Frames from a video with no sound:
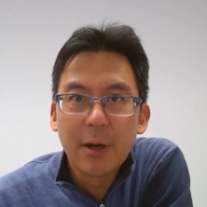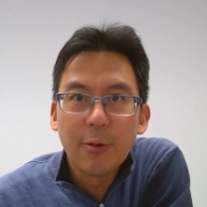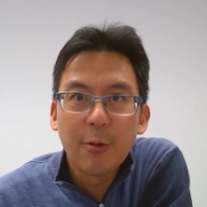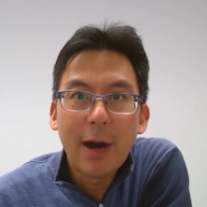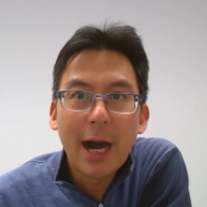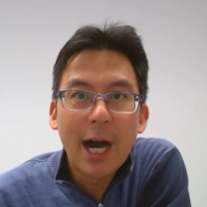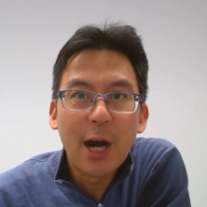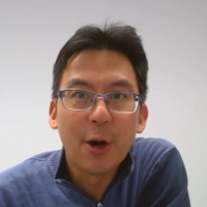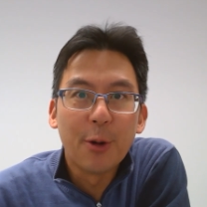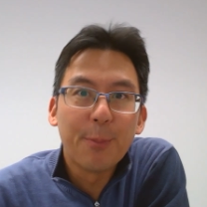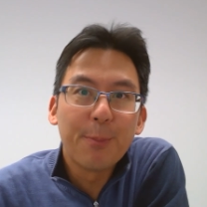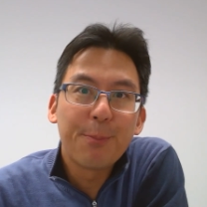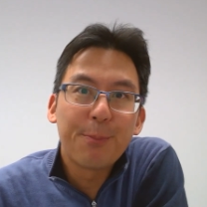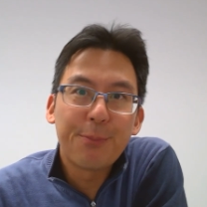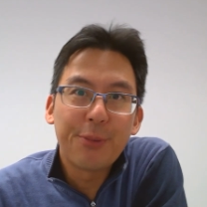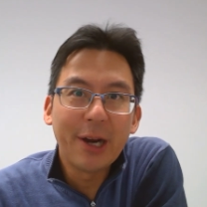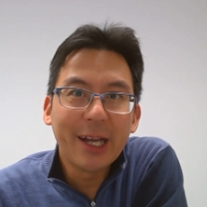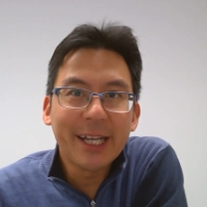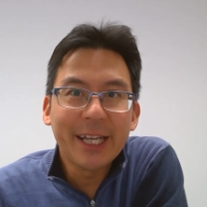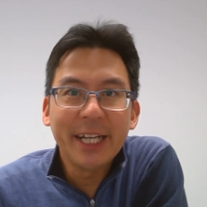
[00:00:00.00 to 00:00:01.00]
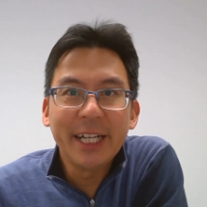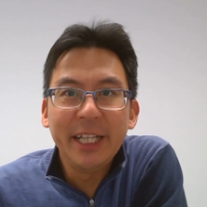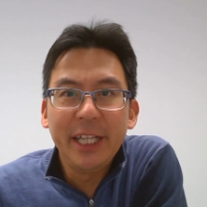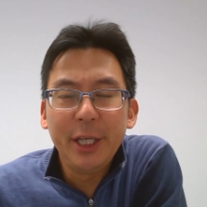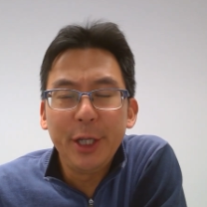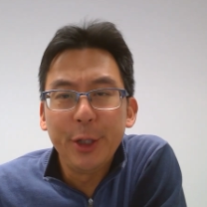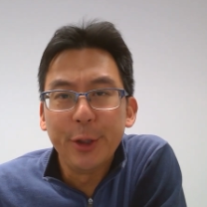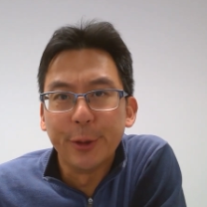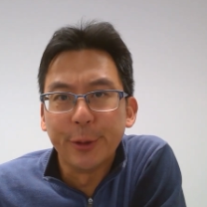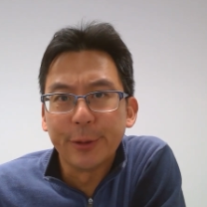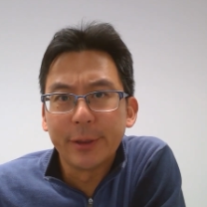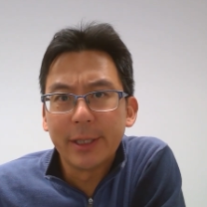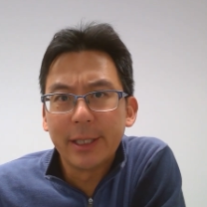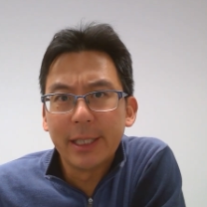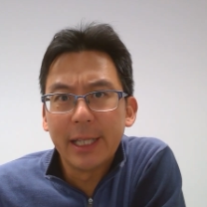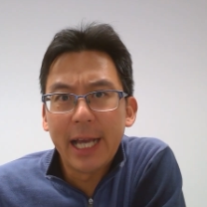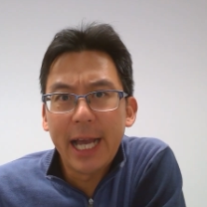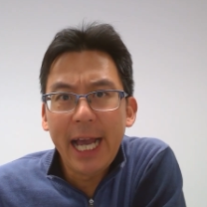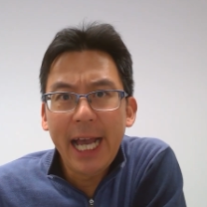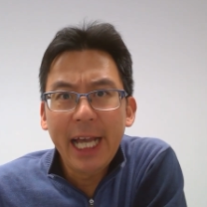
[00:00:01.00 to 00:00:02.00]
Wow, breaking news.
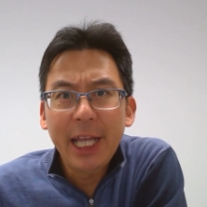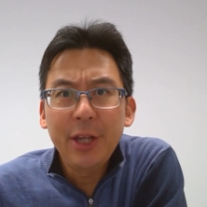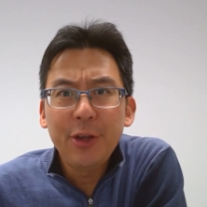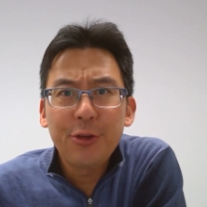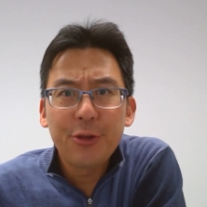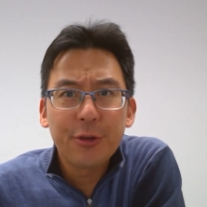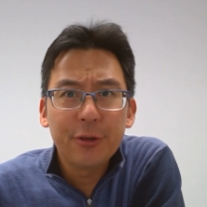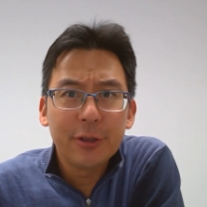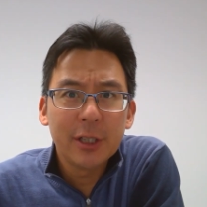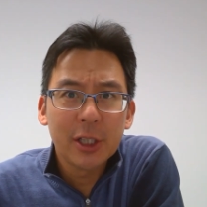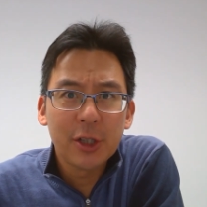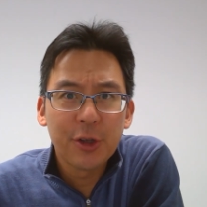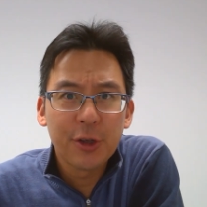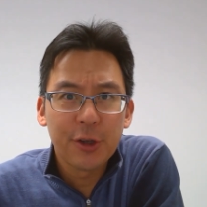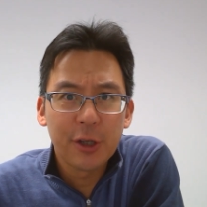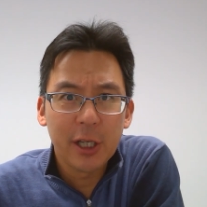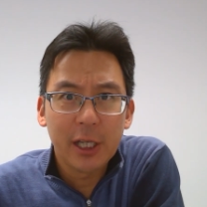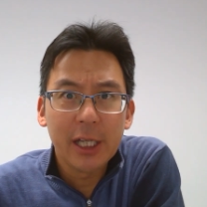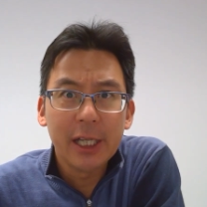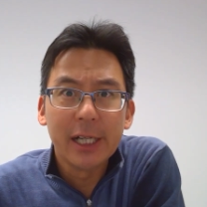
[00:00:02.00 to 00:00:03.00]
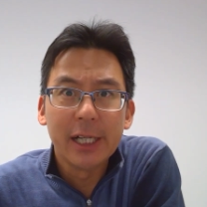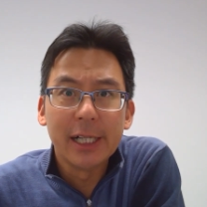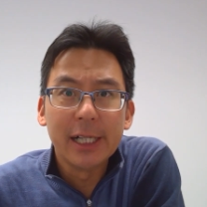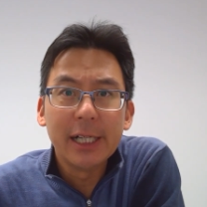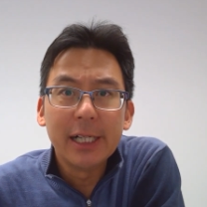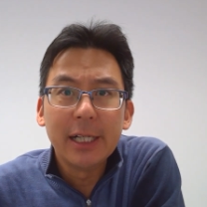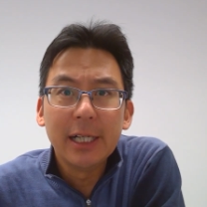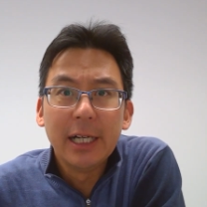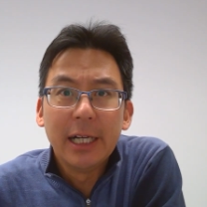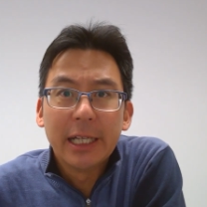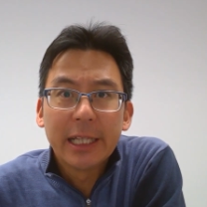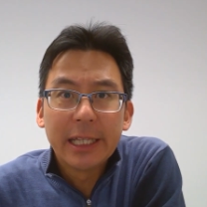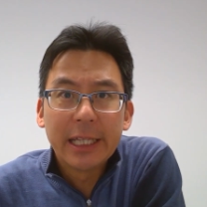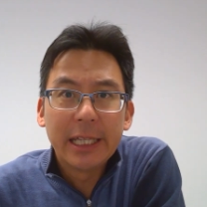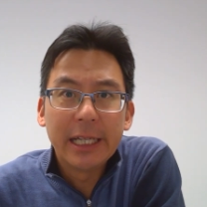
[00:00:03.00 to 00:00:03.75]
Andrew Scheer,